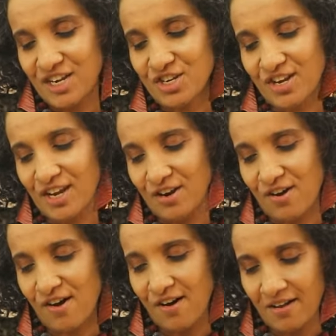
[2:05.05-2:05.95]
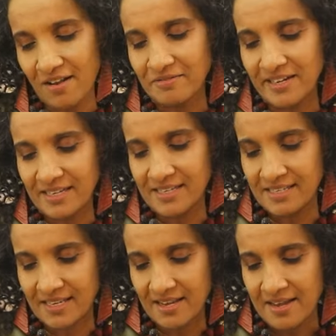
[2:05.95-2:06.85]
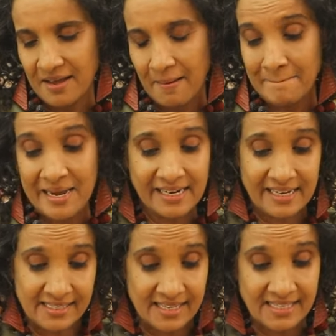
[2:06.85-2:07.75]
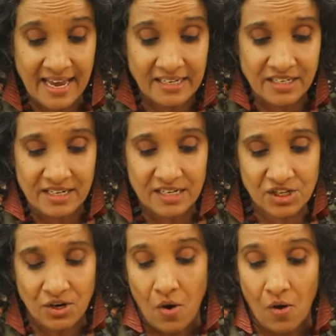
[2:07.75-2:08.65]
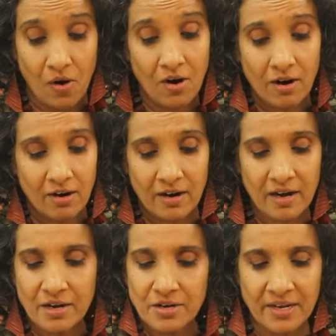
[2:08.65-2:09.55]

you can always make it as a side dish or jar.